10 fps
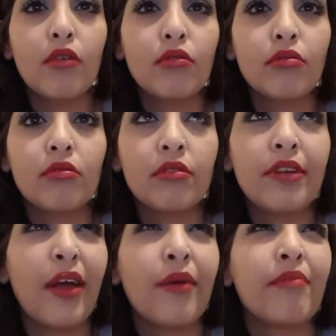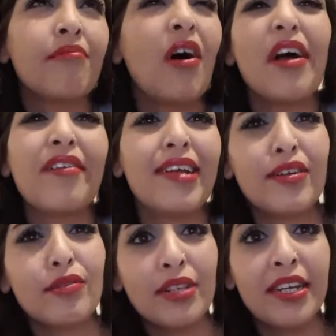or you know, higher
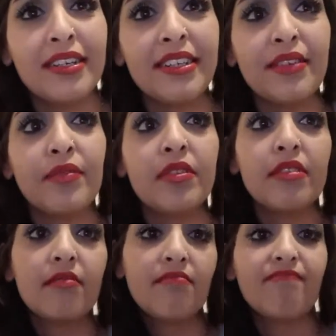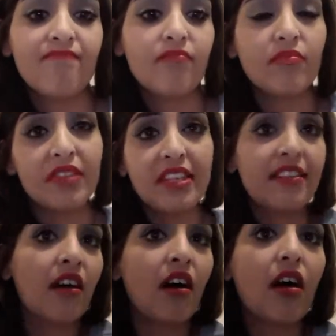end alternatives.
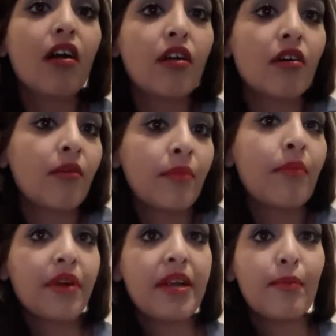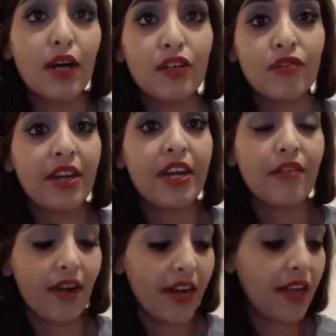These are pretty much really
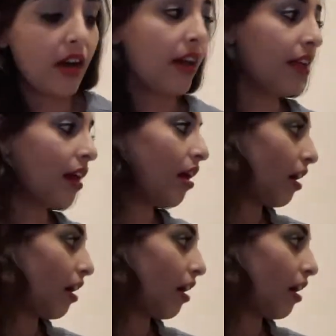great. I